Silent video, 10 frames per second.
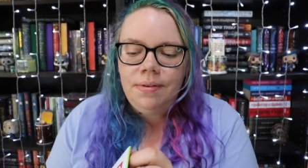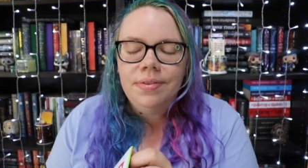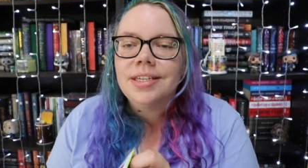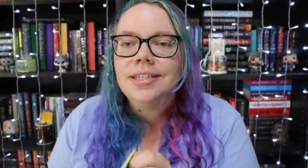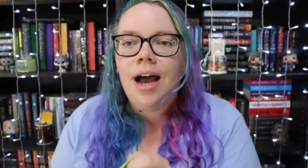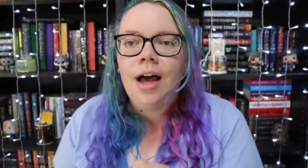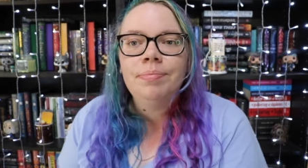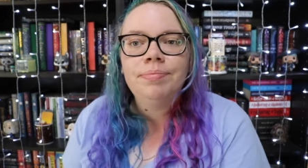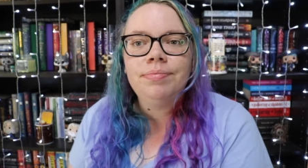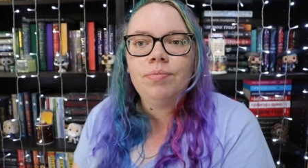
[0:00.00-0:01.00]
This
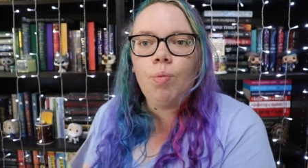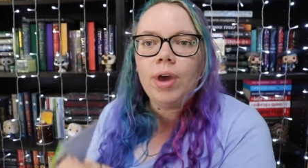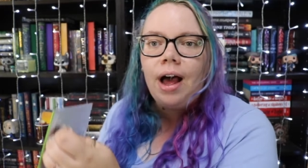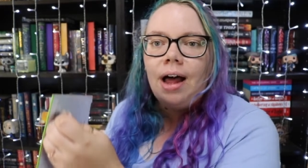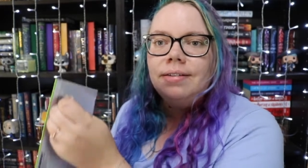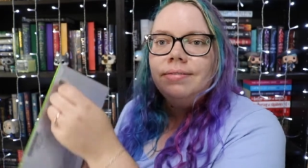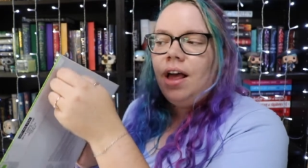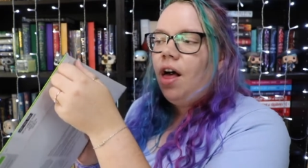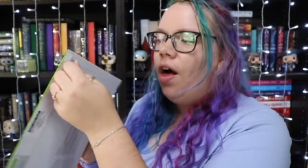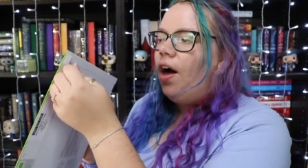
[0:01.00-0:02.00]
time we got
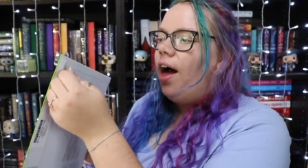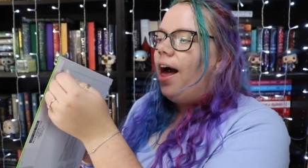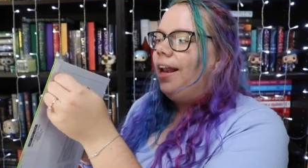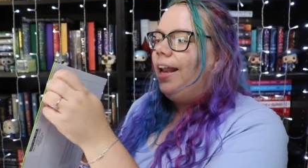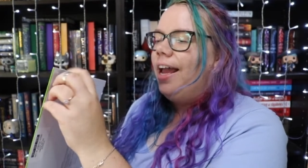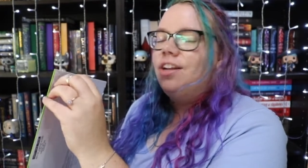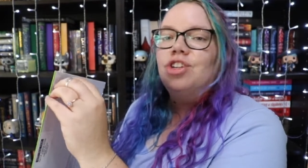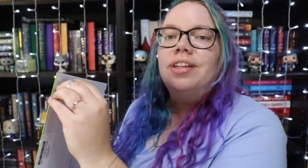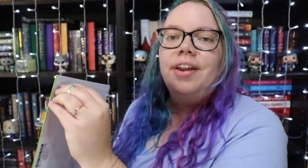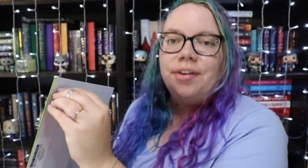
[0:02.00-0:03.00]
a large
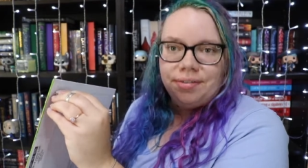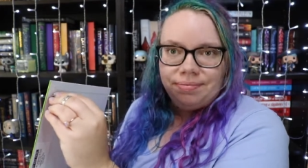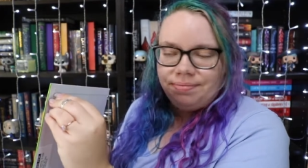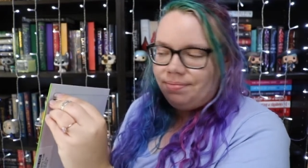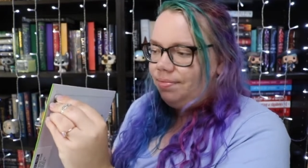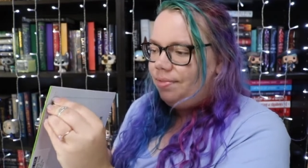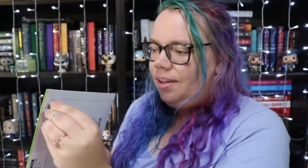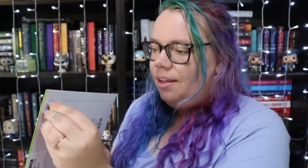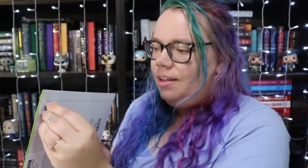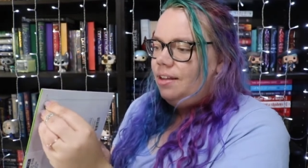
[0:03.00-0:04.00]
letter.
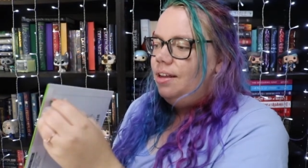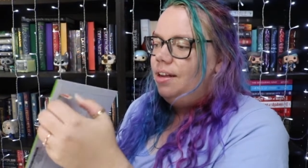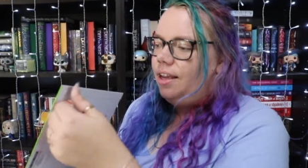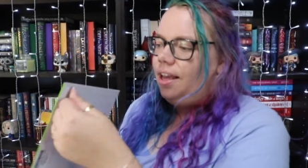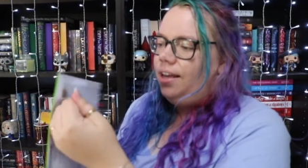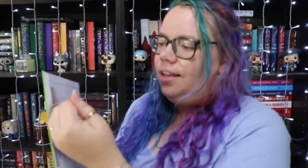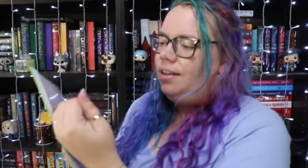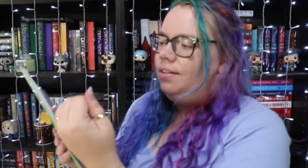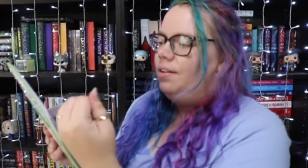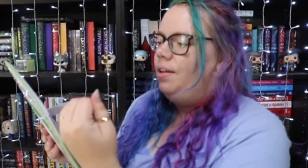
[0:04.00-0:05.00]
And I can't get that.
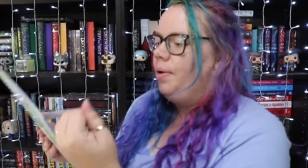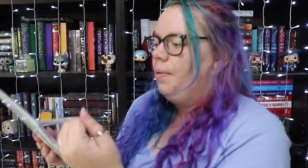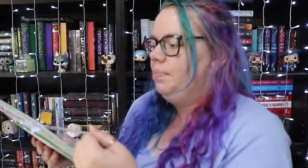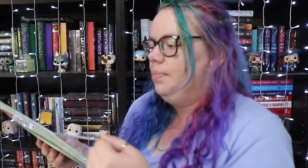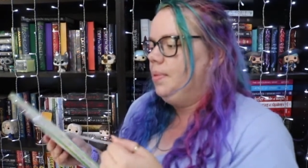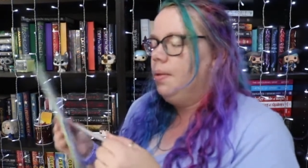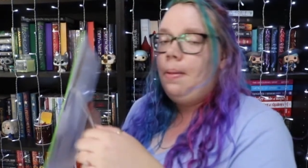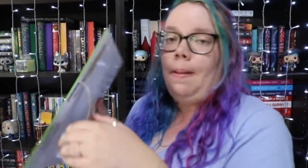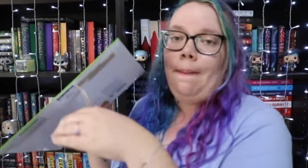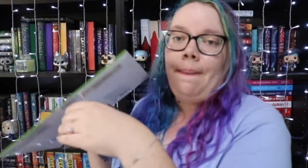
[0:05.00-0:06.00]
There
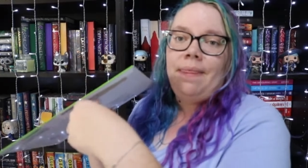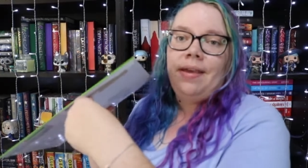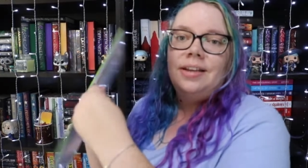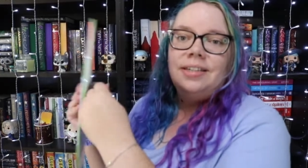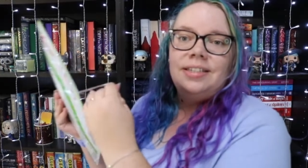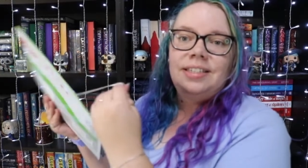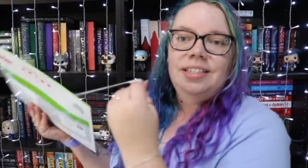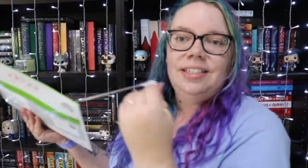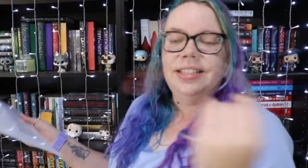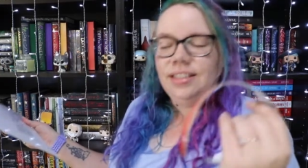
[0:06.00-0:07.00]
we go.
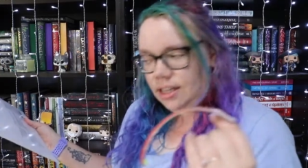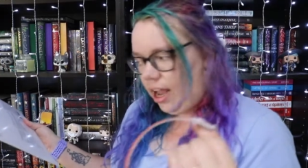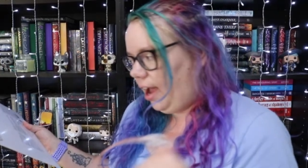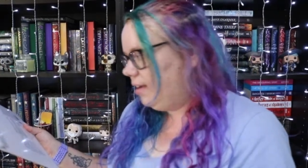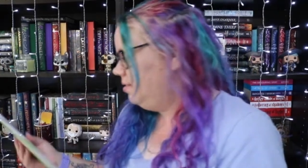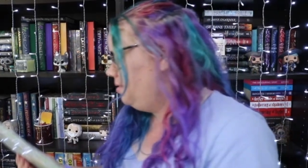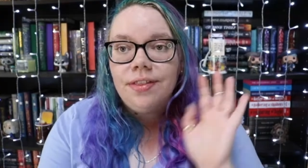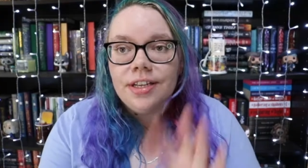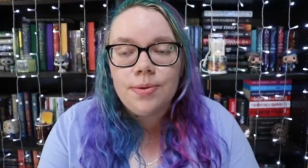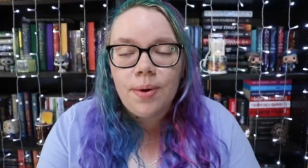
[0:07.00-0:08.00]

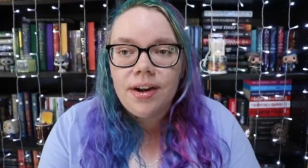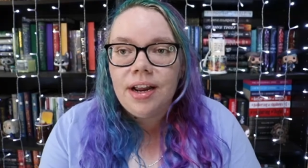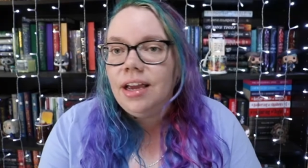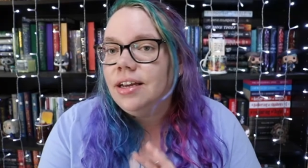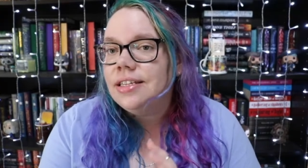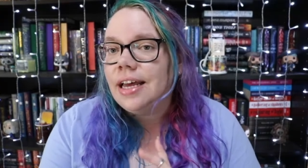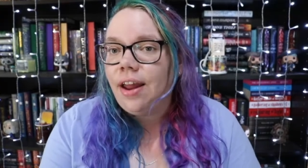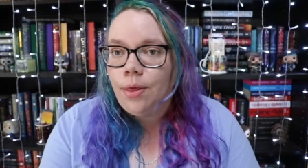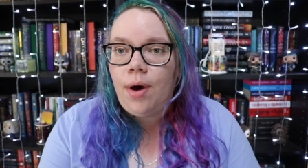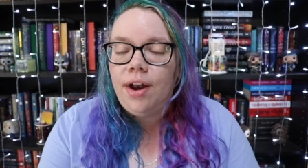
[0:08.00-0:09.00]
This one is
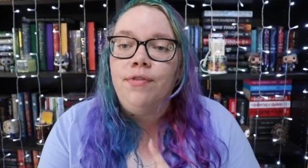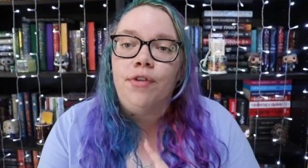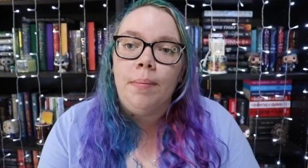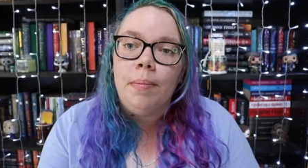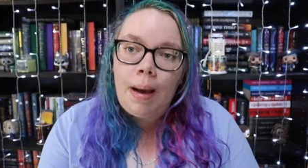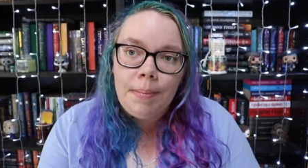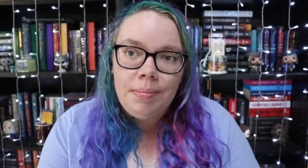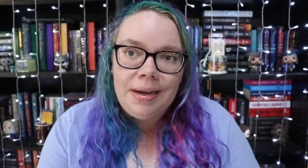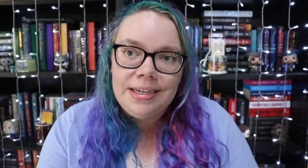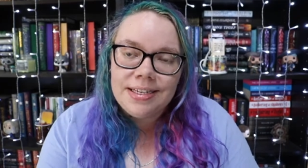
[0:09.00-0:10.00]
another one from Mum and
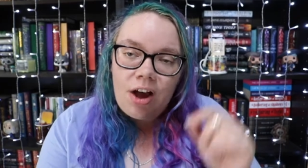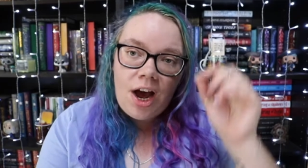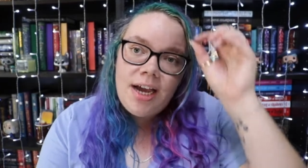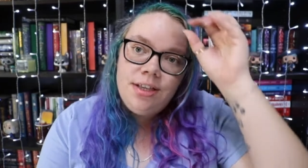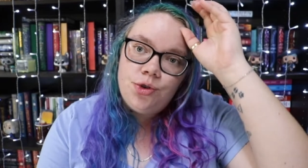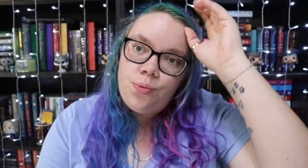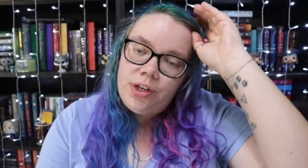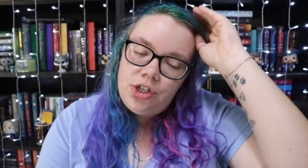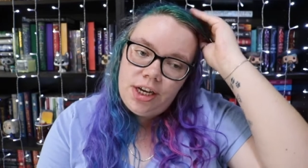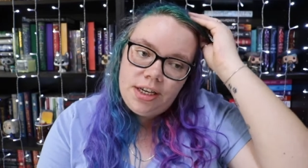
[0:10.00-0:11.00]
Me Designs,
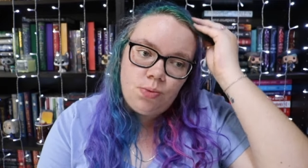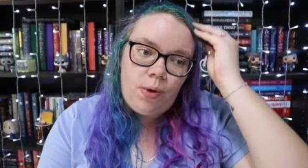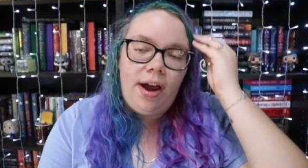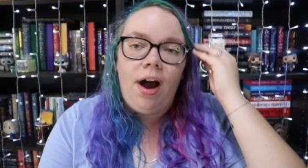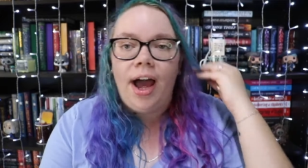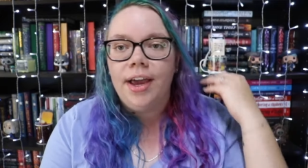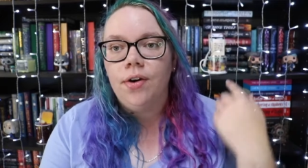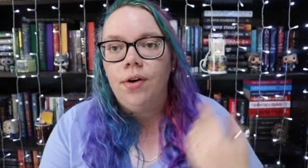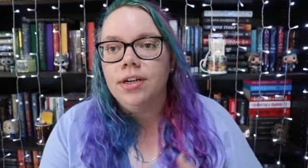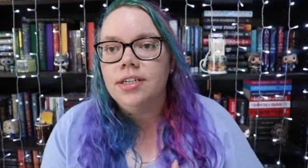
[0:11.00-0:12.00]
which is where I
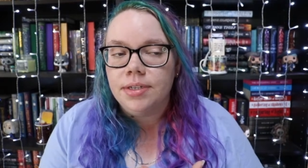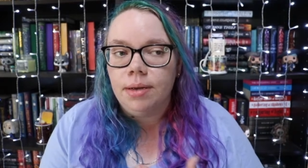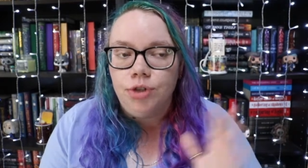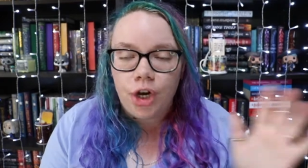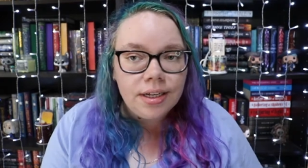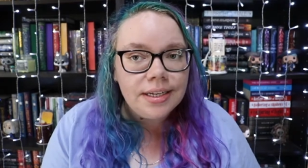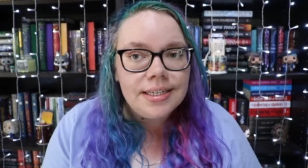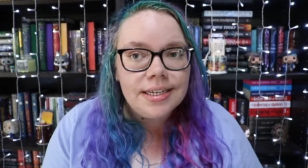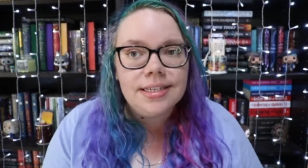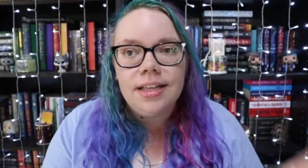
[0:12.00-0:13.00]
got some journaling
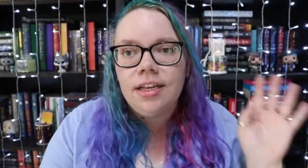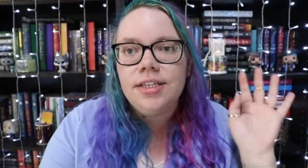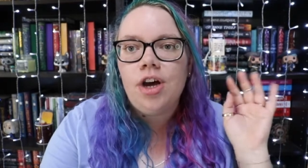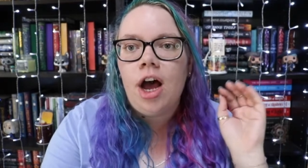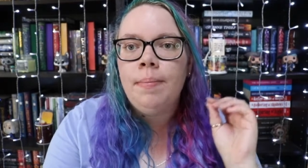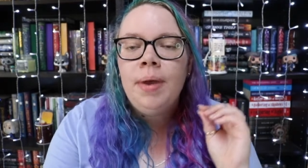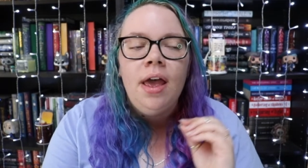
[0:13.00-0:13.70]
stickers last time.